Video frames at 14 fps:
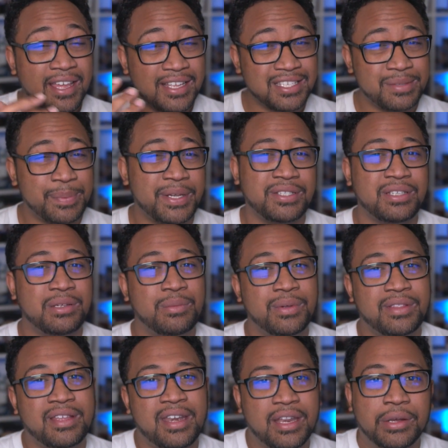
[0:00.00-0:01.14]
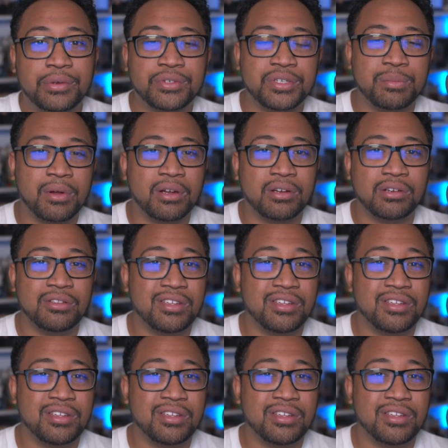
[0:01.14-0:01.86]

especially with that energy marker.